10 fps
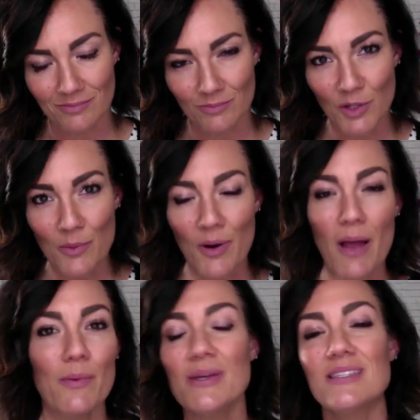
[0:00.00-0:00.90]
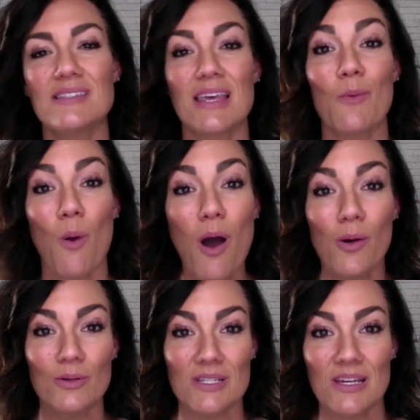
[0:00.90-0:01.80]
Well, the problem is is they
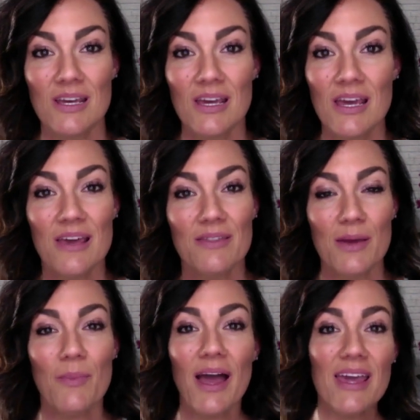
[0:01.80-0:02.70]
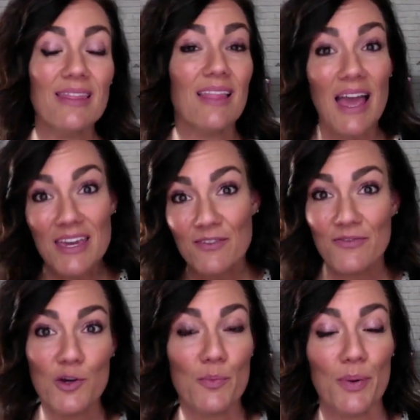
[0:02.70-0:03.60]
won't. They might like a
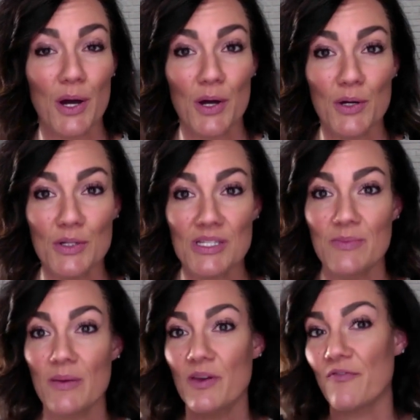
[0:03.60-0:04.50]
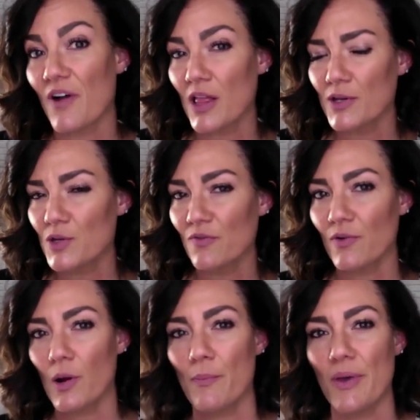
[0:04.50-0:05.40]
few posts, maybe follow you
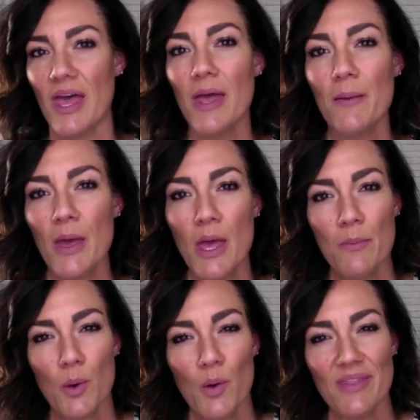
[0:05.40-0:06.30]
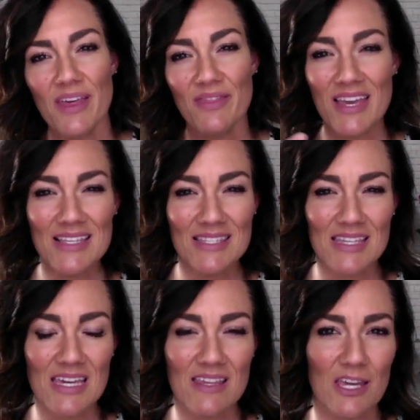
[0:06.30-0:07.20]
for a bit, but when they
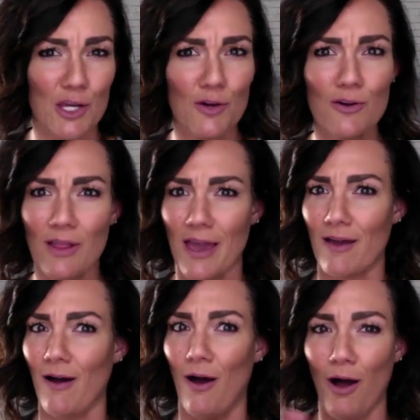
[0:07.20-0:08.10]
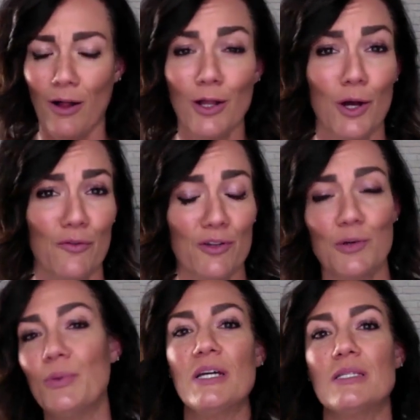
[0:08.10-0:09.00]
see that you're like all over
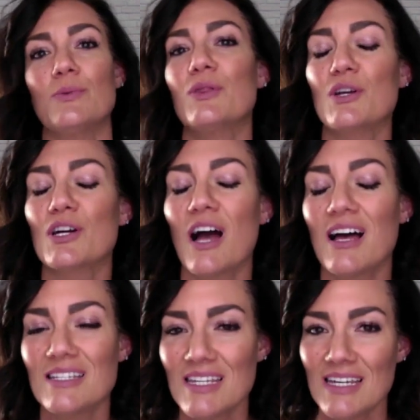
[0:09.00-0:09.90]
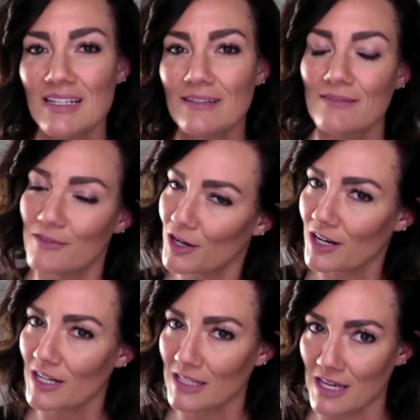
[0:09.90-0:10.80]
the place with your content, they're
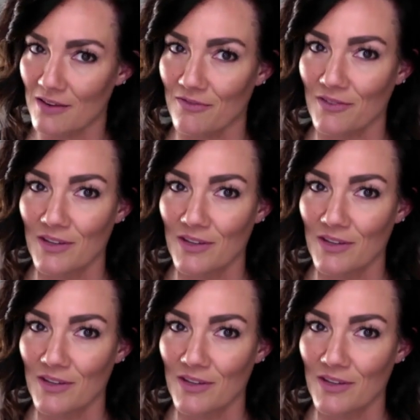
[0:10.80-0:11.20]
going to leave.